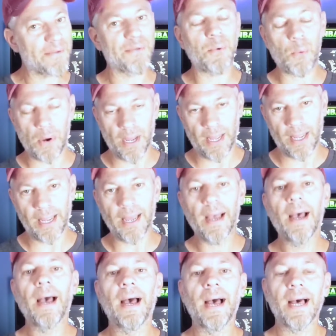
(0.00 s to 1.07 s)
of the way,
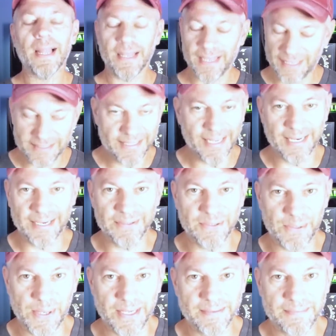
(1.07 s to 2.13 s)
let's get
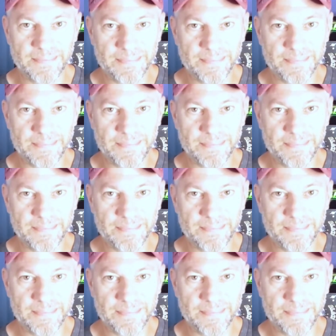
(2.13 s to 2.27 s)
into it.